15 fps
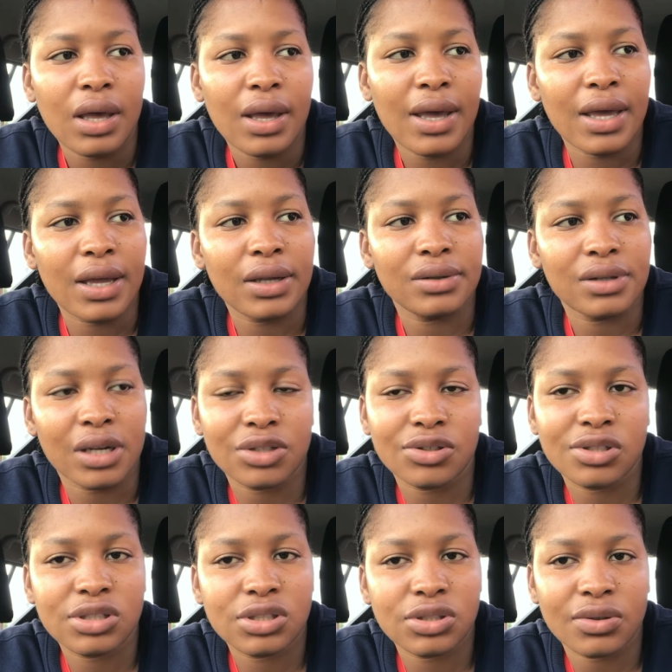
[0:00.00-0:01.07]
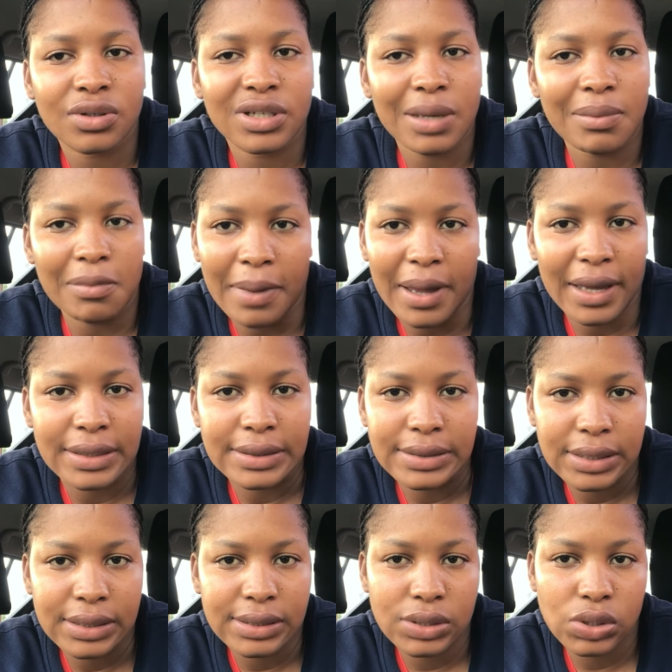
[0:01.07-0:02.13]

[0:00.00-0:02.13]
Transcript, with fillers: and Delicious is only coming back at 6.